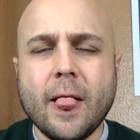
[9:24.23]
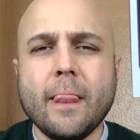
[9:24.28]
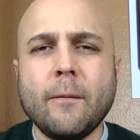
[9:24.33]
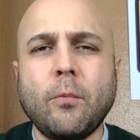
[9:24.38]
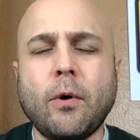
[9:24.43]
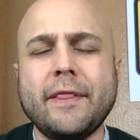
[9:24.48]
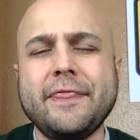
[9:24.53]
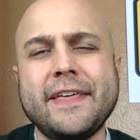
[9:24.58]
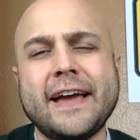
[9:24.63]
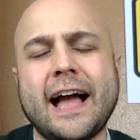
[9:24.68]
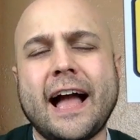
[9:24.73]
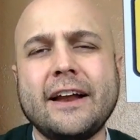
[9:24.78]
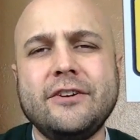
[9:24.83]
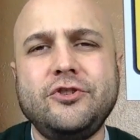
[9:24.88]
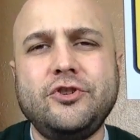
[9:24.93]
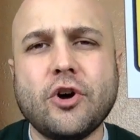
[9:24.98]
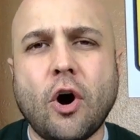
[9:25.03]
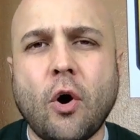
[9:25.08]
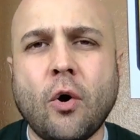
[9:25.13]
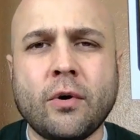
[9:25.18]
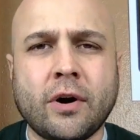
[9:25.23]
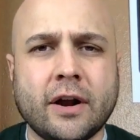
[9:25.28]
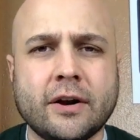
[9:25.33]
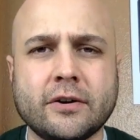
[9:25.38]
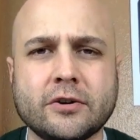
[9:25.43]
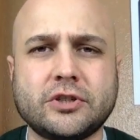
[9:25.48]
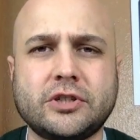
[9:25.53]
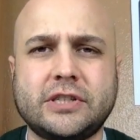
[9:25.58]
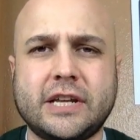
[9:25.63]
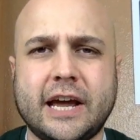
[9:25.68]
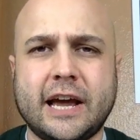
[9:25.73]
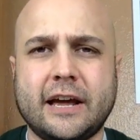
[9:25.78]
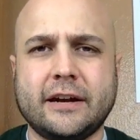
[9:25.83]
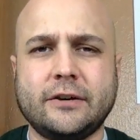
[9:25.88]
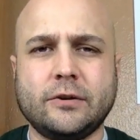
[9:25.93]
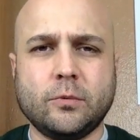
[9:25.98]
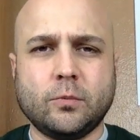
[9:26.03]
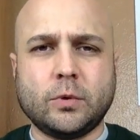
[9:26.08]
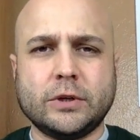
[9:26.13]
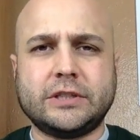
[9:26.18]
One thing I don't
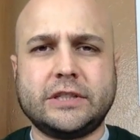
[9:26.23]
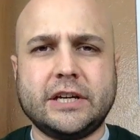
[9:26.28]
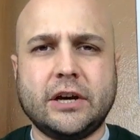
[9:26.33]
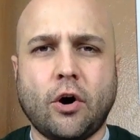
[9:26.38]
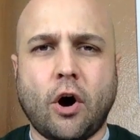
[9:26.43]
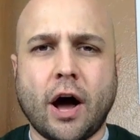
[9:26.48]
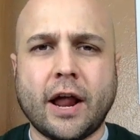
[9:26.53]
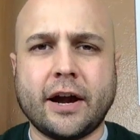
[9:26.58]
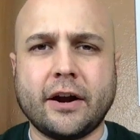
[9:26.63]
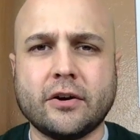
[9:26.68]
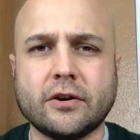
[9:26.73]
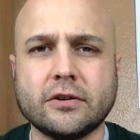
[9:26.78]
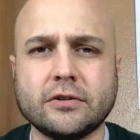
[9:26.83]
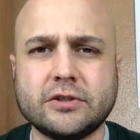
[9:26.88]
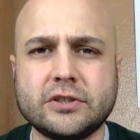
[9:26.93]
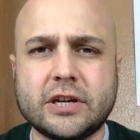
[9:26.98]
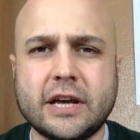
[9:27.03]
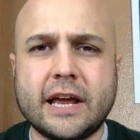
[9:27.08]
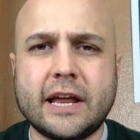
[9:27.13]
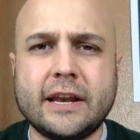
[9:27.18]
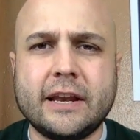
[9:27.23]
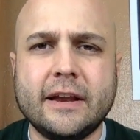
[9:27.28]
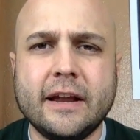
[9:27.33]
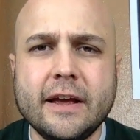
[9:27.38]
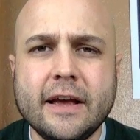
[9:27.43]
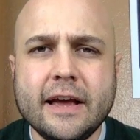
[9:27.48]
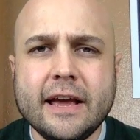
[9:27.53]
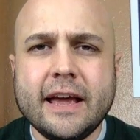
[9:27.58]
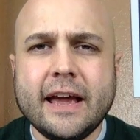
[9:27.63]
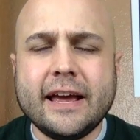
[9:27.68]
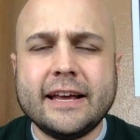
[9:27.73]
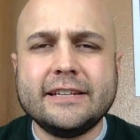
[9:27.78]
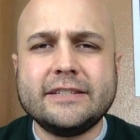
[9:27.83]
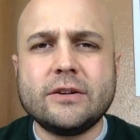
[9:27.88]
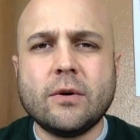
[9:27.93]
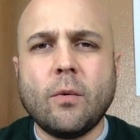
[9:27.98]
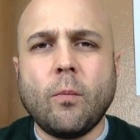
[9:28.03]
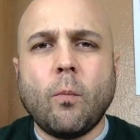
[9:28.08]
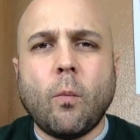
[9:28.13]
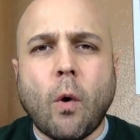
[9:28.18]
understand with the auditors and
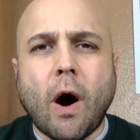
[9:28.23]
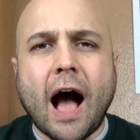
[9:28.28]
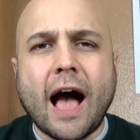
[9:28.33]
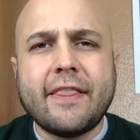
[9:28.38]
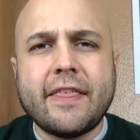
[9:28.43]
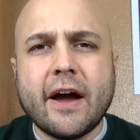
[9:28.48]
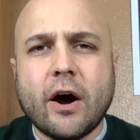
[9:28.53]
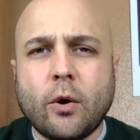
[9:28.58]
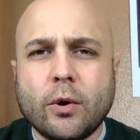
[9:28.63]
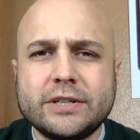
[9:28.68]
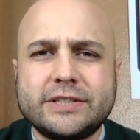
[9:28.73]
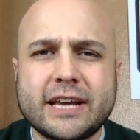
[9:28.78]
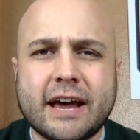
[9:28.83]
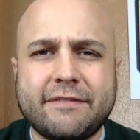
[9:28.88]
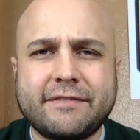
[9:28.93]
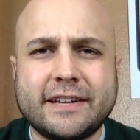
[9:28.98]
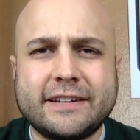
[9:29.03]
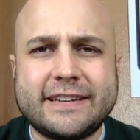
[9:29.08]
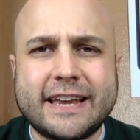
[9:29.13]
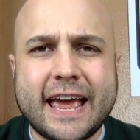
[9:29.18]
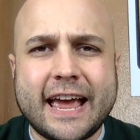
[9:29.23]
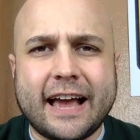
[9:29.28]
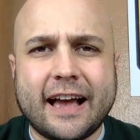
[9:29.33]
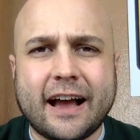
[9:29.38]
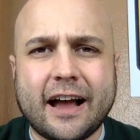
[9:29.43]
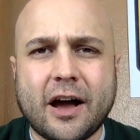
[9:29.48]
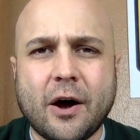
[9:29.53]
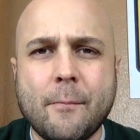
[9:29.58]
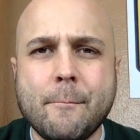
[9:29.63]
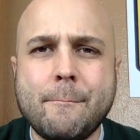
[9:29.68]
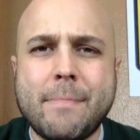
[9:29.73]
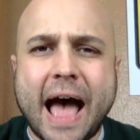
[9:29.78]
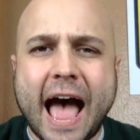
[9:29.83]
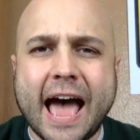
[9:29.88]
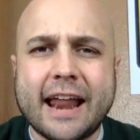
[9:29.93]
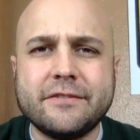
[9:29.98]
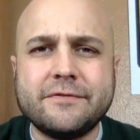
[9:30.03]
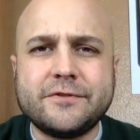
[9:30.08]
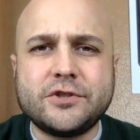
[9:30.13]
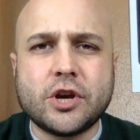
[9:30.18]
is why they always have to take a
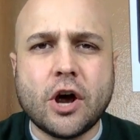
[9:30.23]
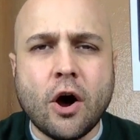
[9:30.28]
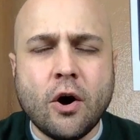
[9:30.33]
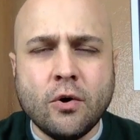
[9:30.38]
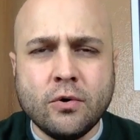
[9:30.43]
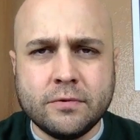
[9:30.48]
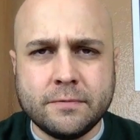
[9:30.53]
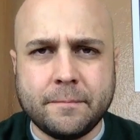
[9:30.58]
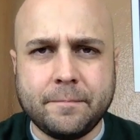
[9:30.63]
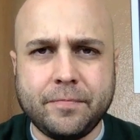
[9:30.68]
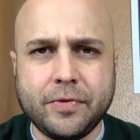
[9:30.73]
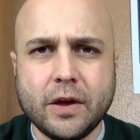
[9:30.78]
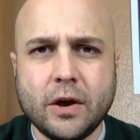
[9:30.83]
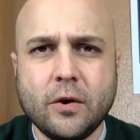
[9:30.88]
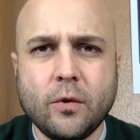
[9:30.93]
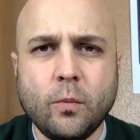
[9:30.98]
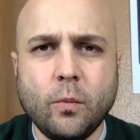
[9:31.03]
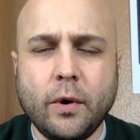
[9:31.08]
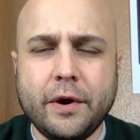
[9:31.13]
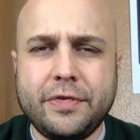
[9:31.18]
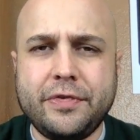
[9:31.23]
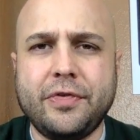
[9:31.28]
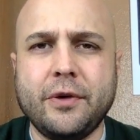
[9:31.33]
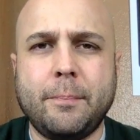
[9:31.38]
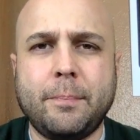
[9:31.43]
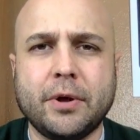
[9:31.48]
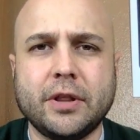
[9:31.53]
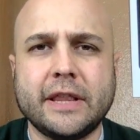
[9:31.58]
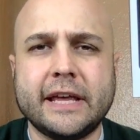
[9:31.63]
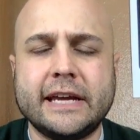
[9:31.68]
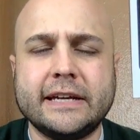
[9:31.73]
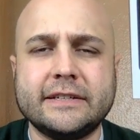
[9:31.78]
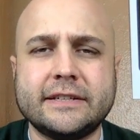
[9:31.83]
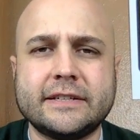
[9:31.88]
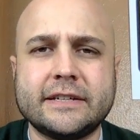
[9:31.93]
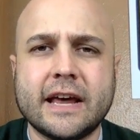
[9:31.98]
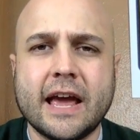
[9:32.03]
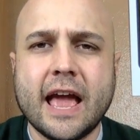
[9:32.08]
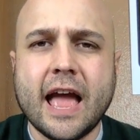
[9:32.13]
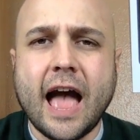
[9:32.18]
combative tone with the
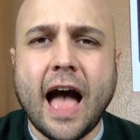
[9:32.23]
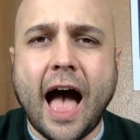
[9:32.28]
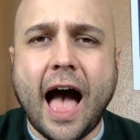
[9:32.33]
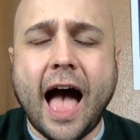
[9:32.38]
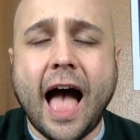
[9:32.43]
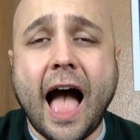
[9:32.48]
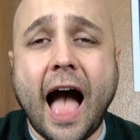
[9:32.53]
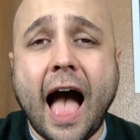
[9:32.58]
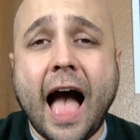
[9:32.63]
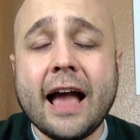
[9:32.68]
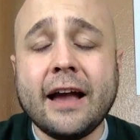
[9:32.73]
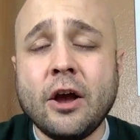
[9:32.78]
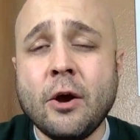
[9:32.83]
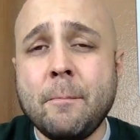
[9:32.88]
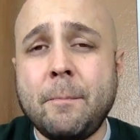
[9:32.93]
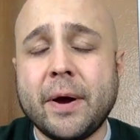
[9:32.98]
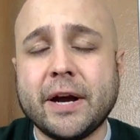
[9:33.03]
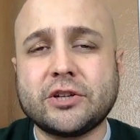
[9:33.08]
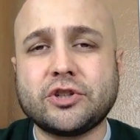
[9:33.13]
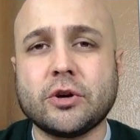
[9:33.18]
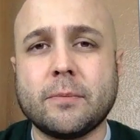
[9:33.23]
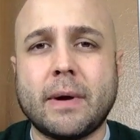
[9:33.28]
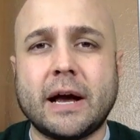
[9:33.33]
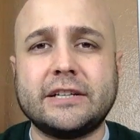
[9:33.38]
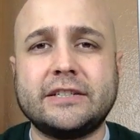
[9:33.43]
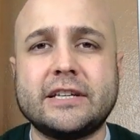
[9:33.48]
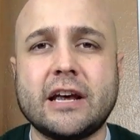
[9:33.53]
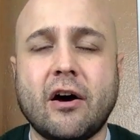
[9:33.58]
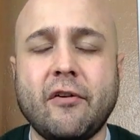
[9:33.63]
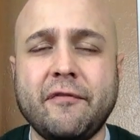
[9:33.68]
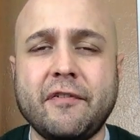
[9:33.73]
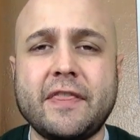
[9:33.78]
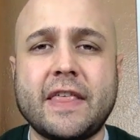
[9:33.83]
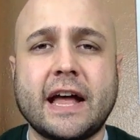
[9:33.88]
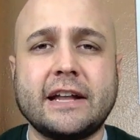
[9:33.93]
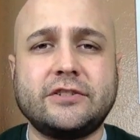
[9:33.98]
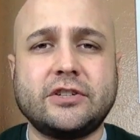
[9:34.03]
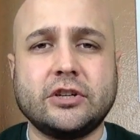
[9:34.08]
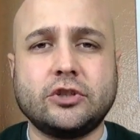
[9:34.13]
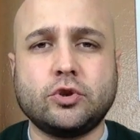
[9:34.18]
police. I, I could picture myself in
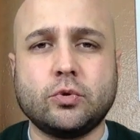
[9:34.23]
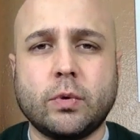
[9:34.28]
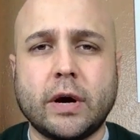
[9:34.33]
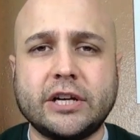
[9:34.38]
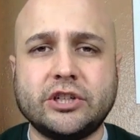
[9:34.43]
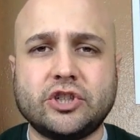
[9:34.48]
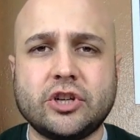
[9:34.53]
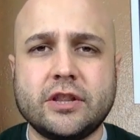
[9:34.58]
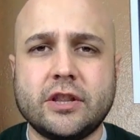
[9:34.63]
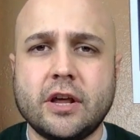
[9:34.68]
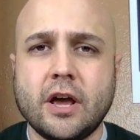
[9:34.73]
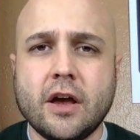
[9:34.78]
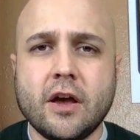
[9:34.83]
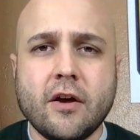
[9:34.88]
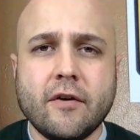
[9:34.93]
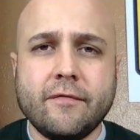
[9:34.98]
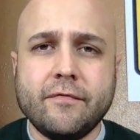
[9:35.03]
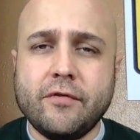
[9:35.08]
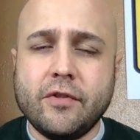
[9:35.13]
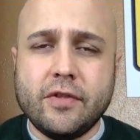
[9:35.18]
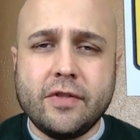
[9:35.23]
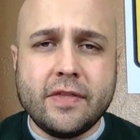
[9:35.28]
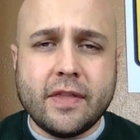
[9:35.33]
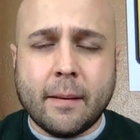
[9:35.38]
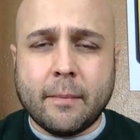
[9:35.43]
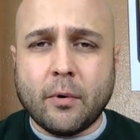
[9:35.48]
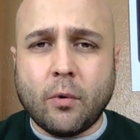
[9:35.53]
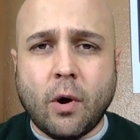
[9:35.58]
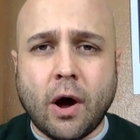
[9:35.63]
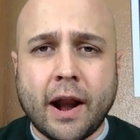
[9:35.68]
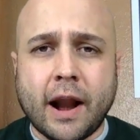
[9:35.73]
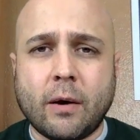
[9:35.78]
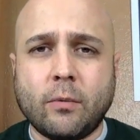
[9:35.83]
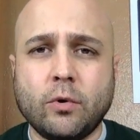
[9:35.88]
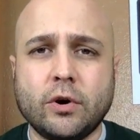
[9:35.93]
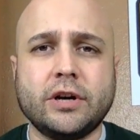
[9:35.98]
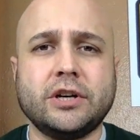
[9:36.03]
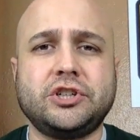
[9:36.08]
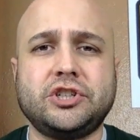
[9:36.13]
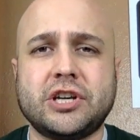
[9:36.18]
that situation. Number one, I
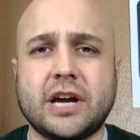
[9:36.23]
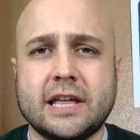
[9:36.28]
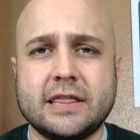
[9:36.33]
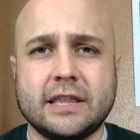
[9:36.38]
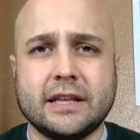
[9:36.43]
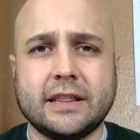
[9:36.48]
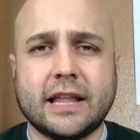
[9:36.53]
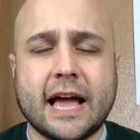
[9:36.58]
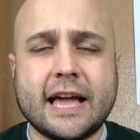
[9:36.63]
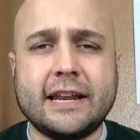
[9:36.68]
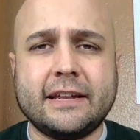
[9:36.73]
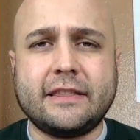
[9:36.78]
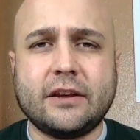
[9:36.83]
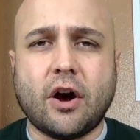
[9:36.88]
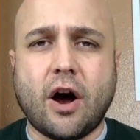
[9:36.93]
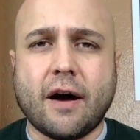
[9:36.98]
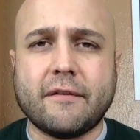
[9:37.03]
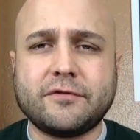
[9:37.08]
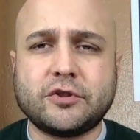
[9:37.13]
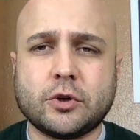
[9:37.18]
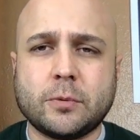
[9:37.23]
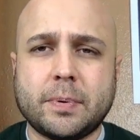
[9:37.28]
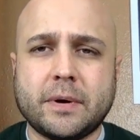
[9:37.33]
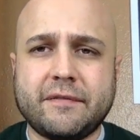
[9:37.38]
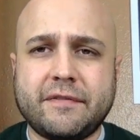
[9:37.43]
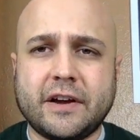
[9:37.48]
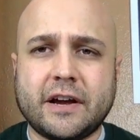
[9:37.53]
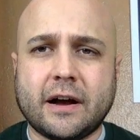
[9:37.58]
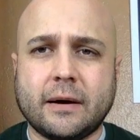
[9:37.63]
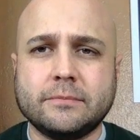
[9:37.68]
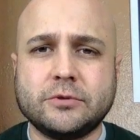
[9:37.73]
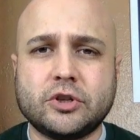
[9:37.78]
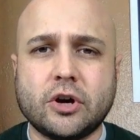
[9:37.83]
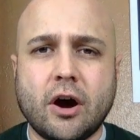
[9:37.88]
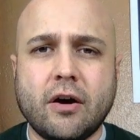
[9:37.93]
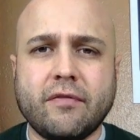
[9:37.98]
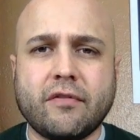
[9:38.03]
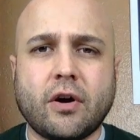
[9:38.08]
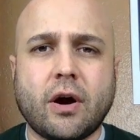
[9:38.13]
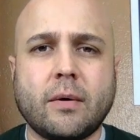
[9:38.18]
wouldn't have shined the light at the officer, but if he comes
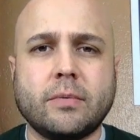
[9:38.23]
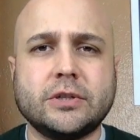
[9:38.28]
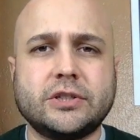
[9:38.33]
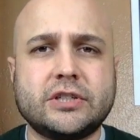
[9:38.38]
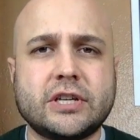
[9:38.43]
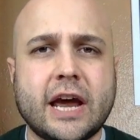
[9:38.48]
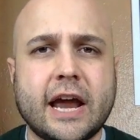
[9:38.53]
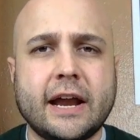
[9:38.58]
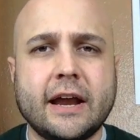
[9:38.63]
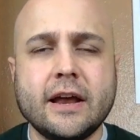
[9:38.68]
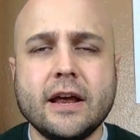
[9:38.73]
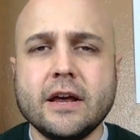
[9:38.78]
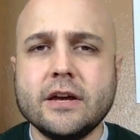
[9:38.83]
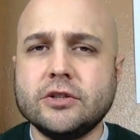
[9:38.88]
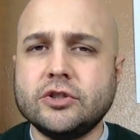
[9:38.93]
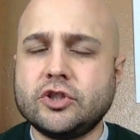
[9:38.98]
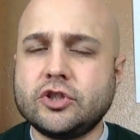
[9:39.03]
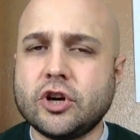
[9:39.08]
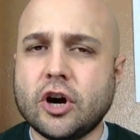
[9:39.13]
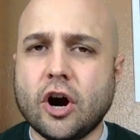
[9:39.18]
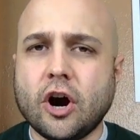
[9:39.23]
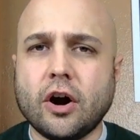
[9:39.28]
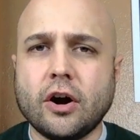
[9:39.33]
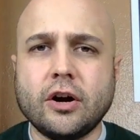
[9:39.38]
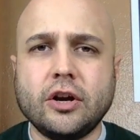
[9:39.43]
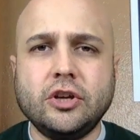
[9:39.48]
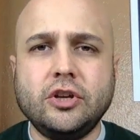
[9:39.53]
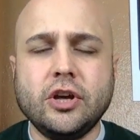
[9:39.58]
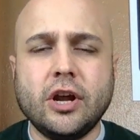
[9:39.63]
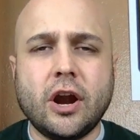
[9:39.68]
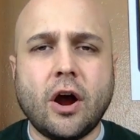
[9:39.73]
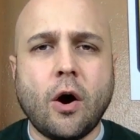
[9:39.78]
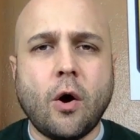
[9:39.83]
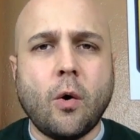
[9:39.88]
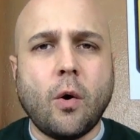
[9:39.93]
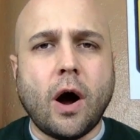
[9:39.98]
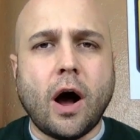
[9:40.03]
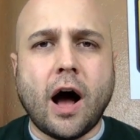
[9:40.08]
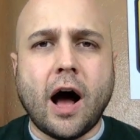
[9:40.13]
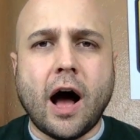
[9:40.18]
over, I would say, sir, you know, uh,